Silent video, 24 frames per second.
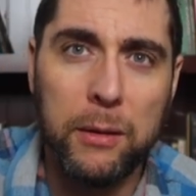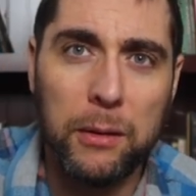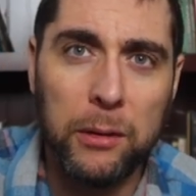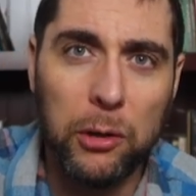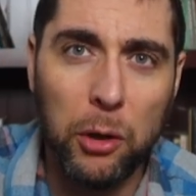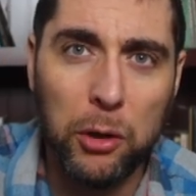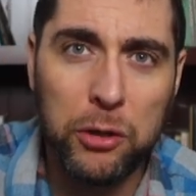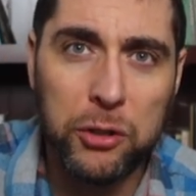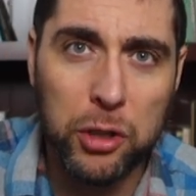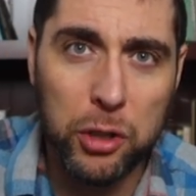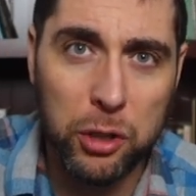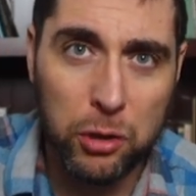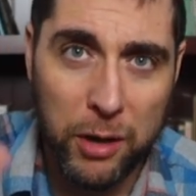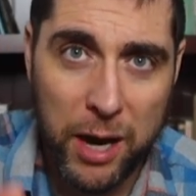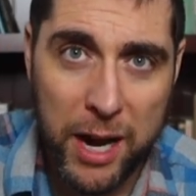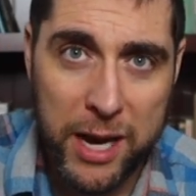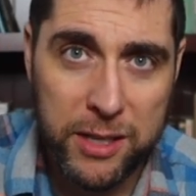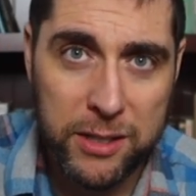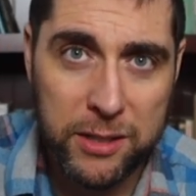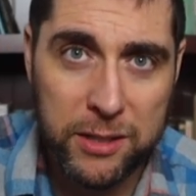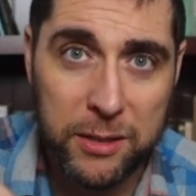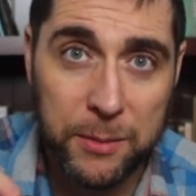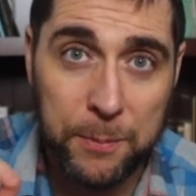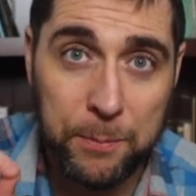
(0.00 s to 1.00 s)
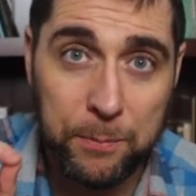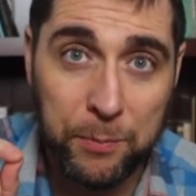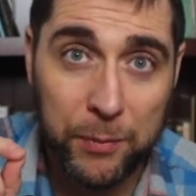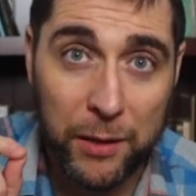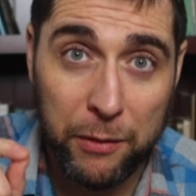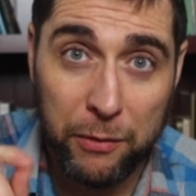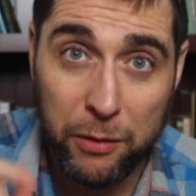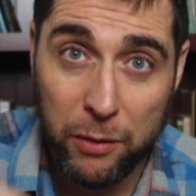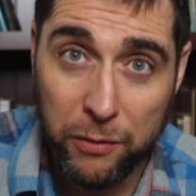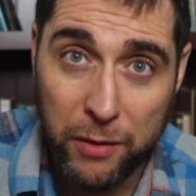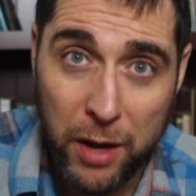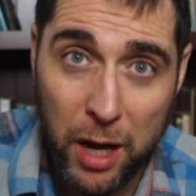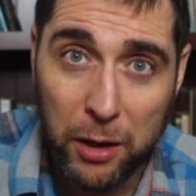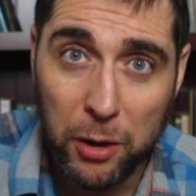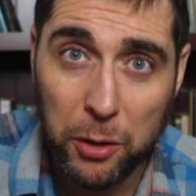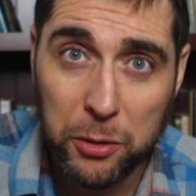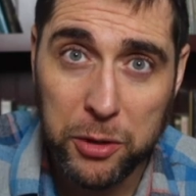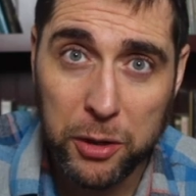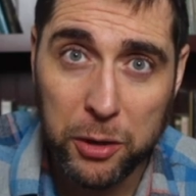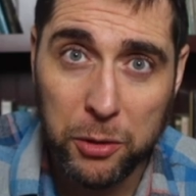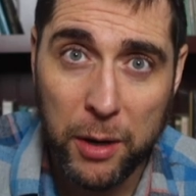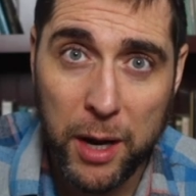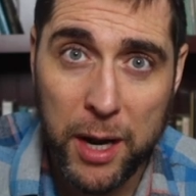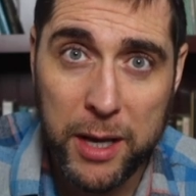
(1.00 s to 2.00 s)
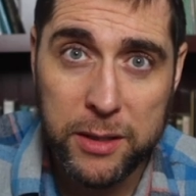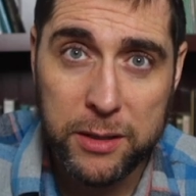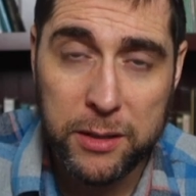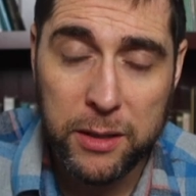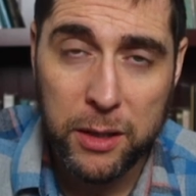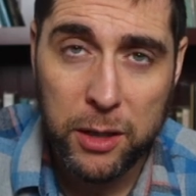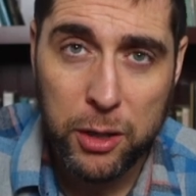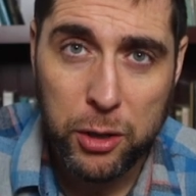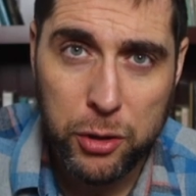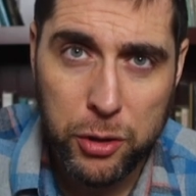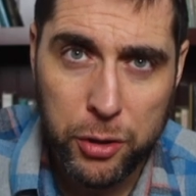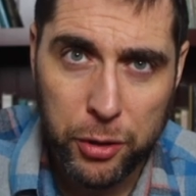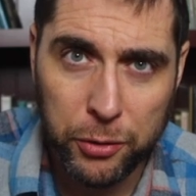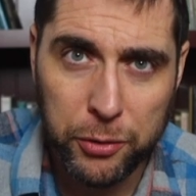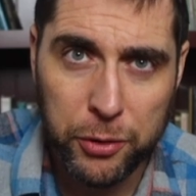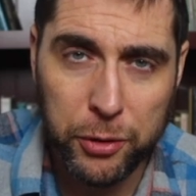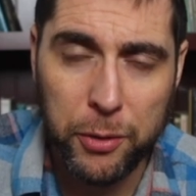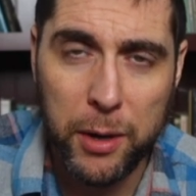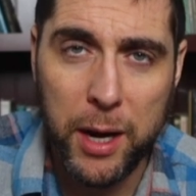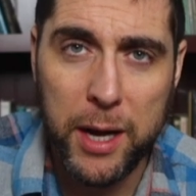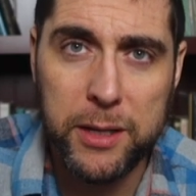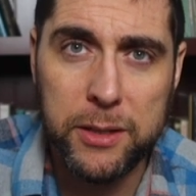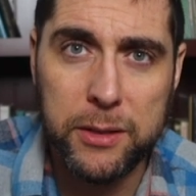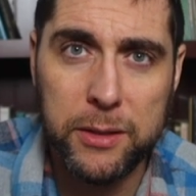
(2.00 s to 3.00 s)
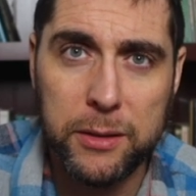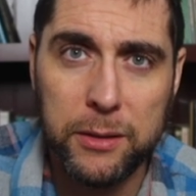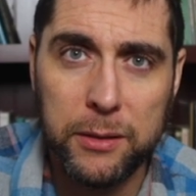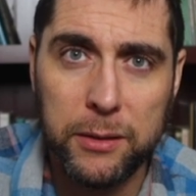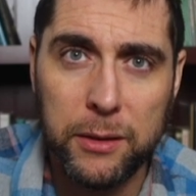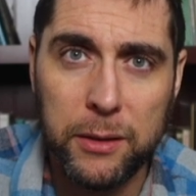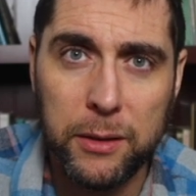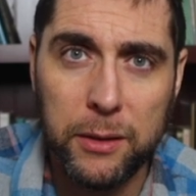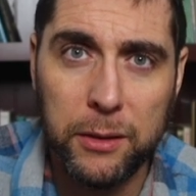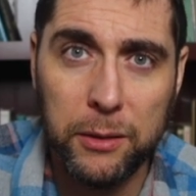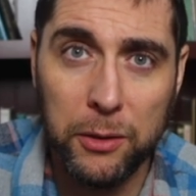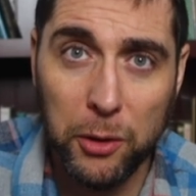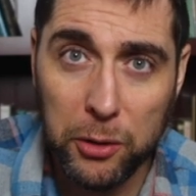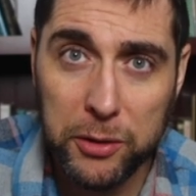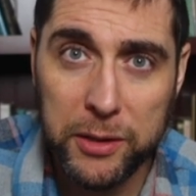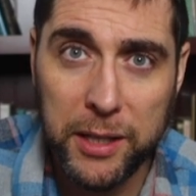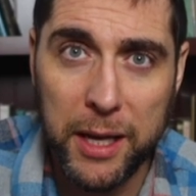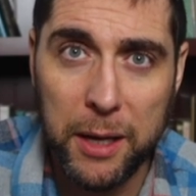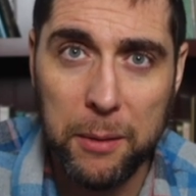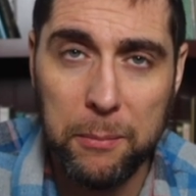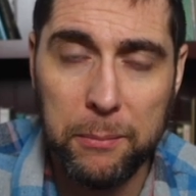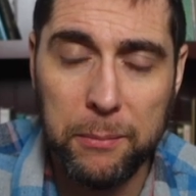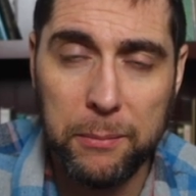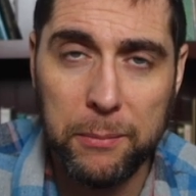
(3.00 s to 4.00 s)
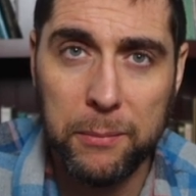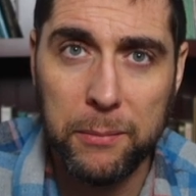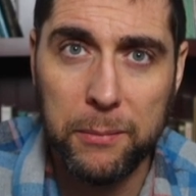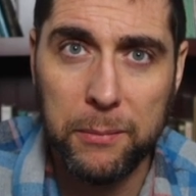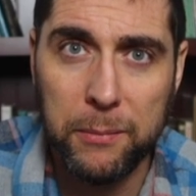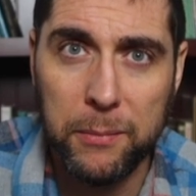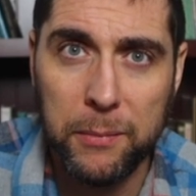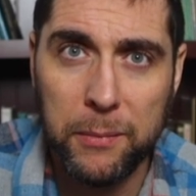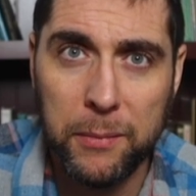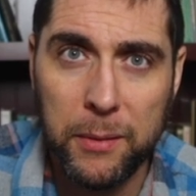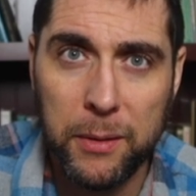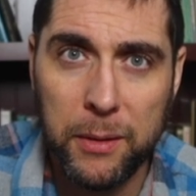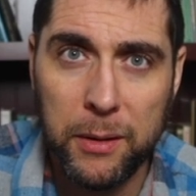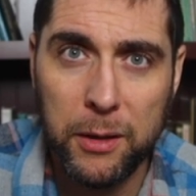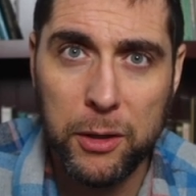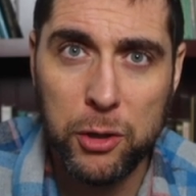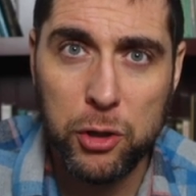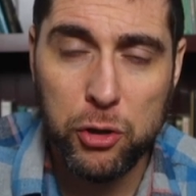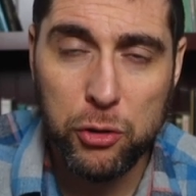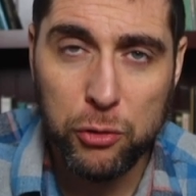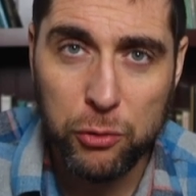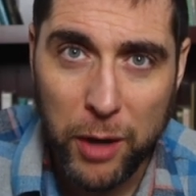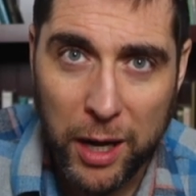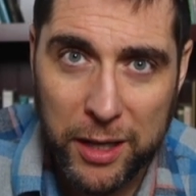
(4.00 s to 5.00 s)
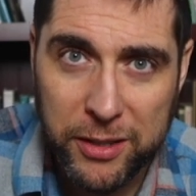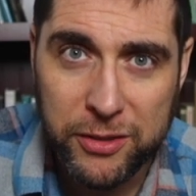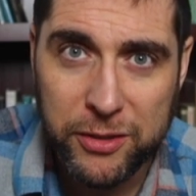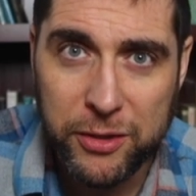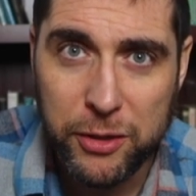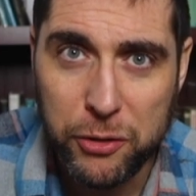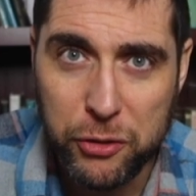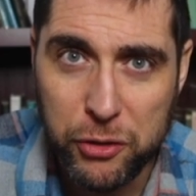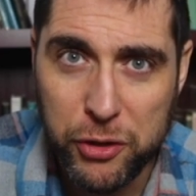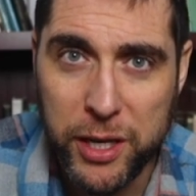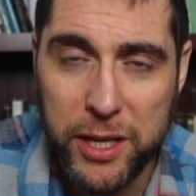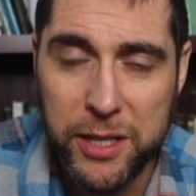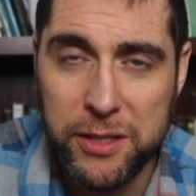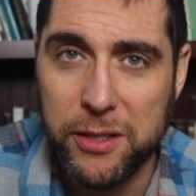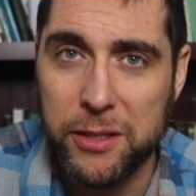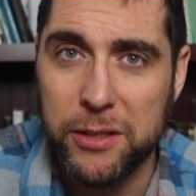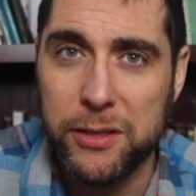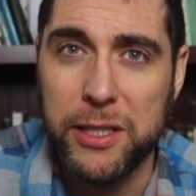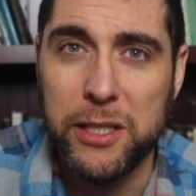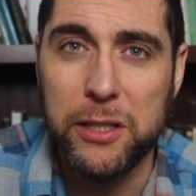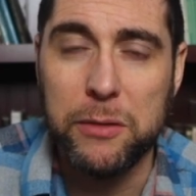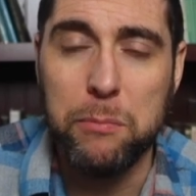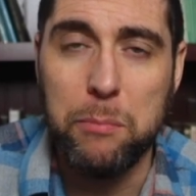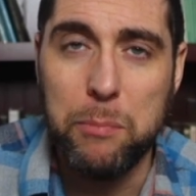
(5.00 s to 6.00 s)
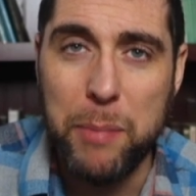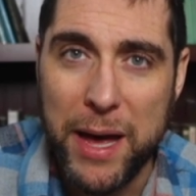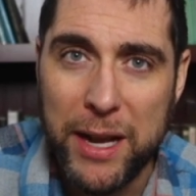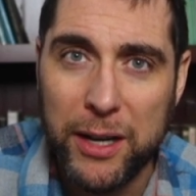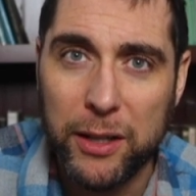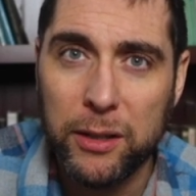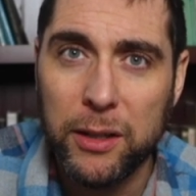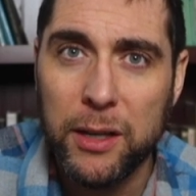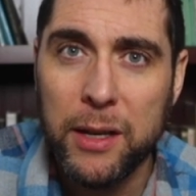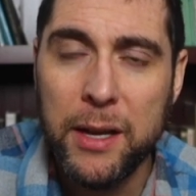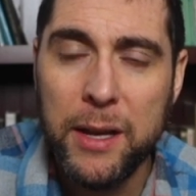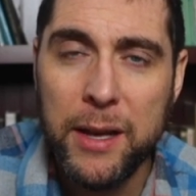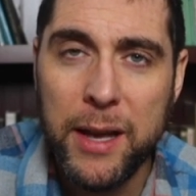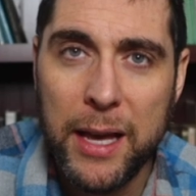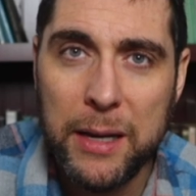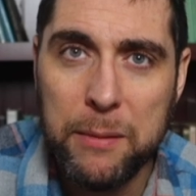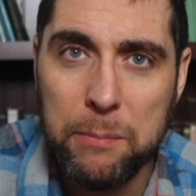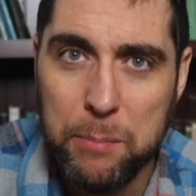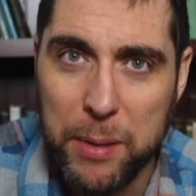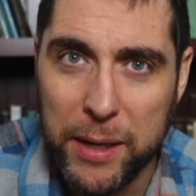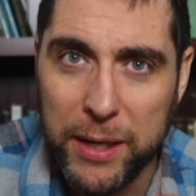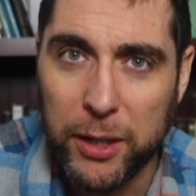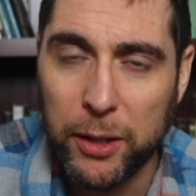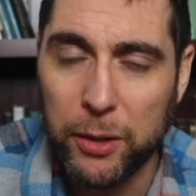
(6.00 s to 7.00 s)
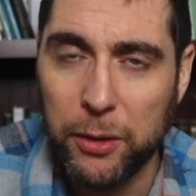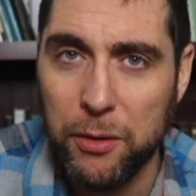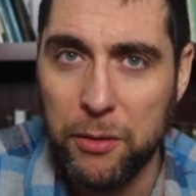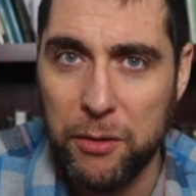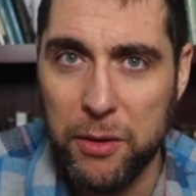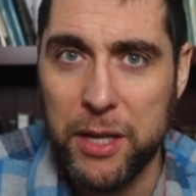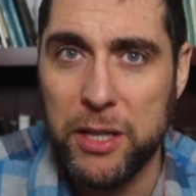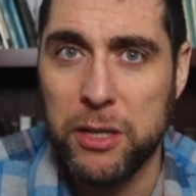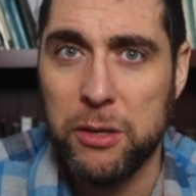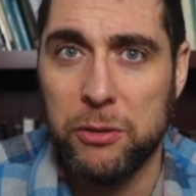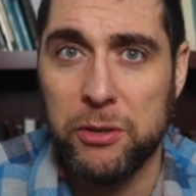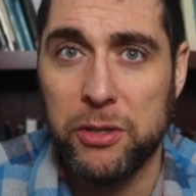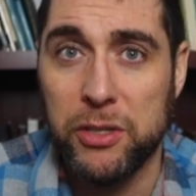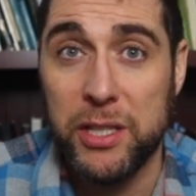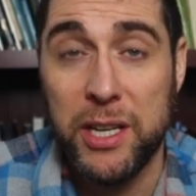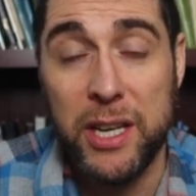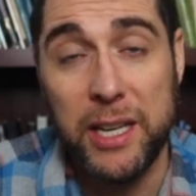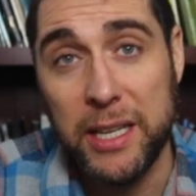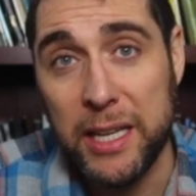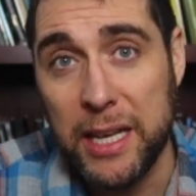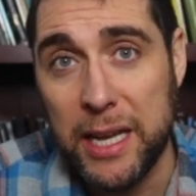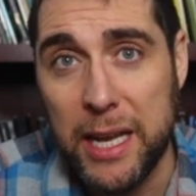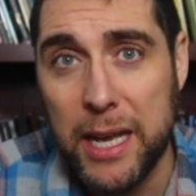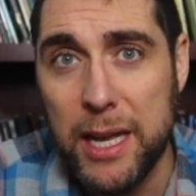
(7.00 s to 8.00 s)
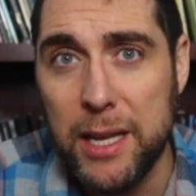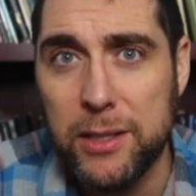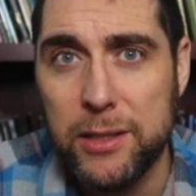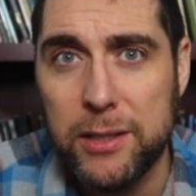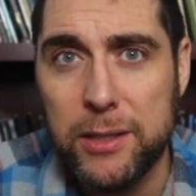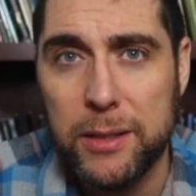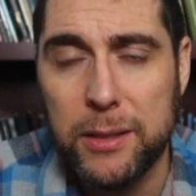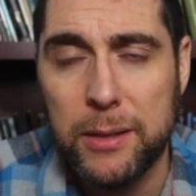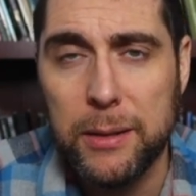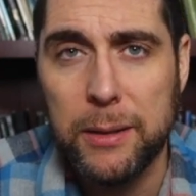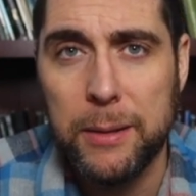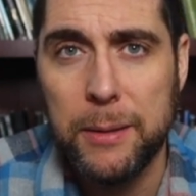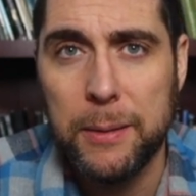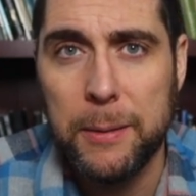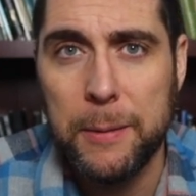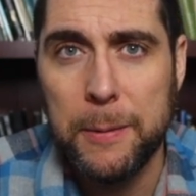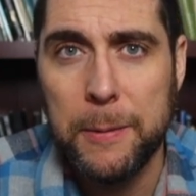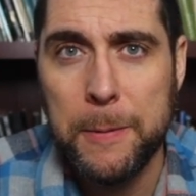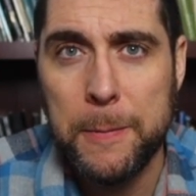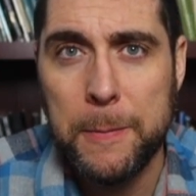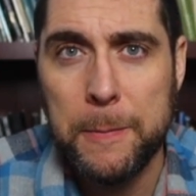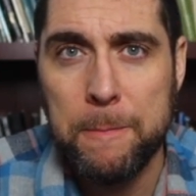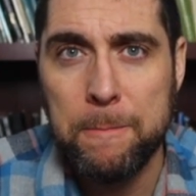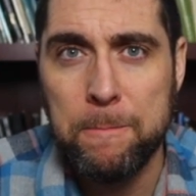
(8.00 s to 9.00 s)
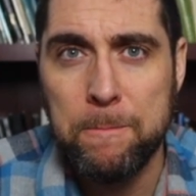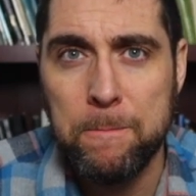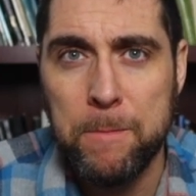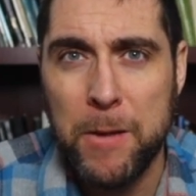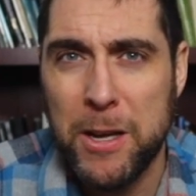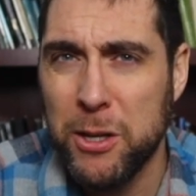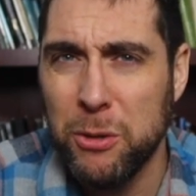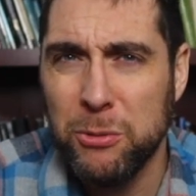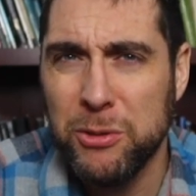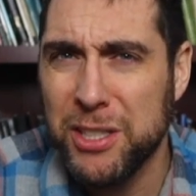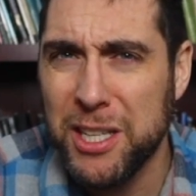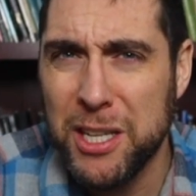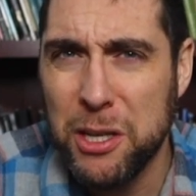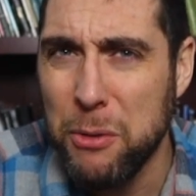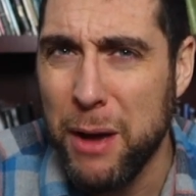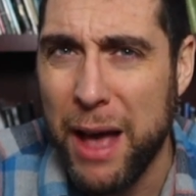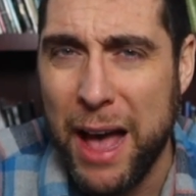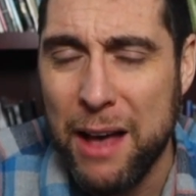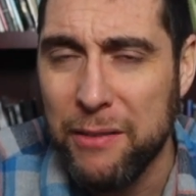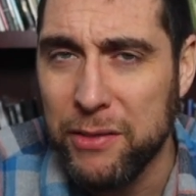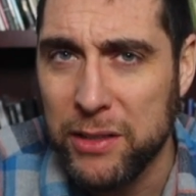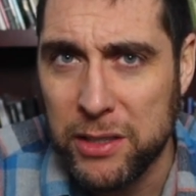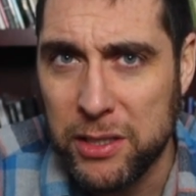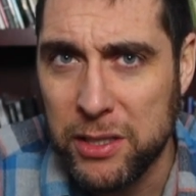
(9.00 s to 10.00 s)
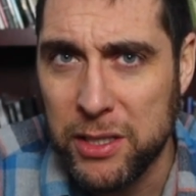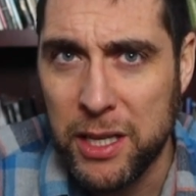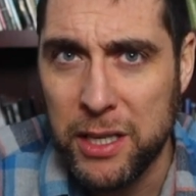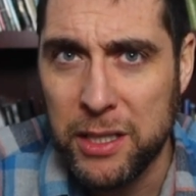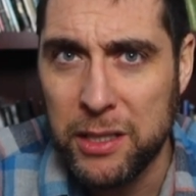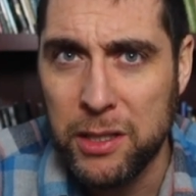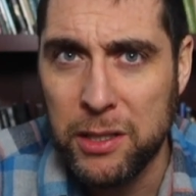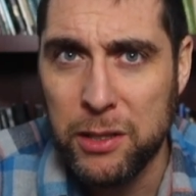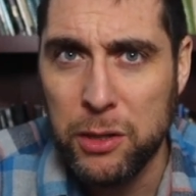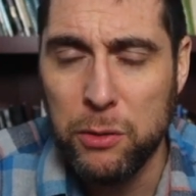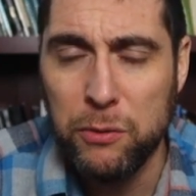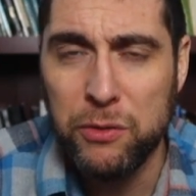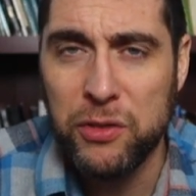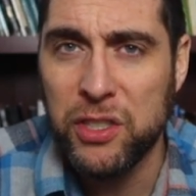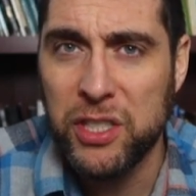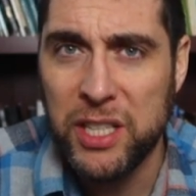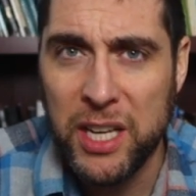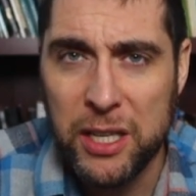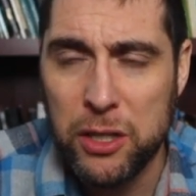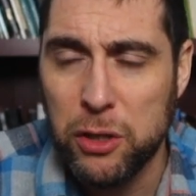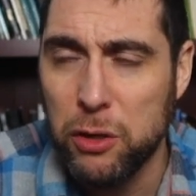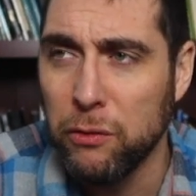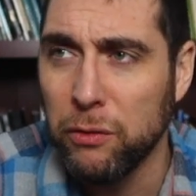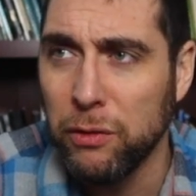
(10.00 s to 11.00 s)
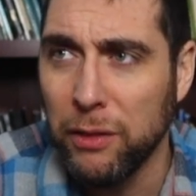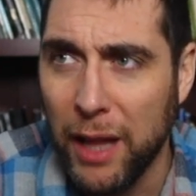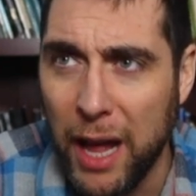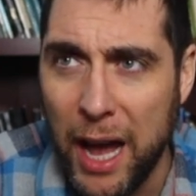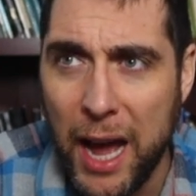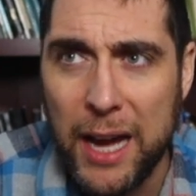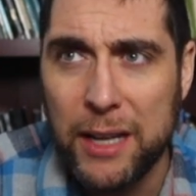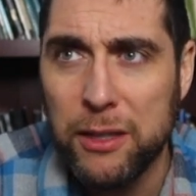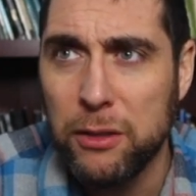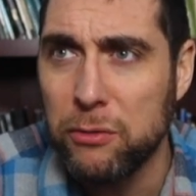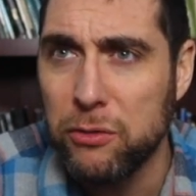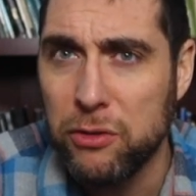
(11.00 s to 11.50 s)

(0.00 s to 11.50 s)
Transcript: Look to Christ. If you've not looked to Christ, turn to Christ. Look to Him. Trust Jesus. He's better and bigger than your sin. He is. And don't say you haven't sinned. You've sinned. You've lied.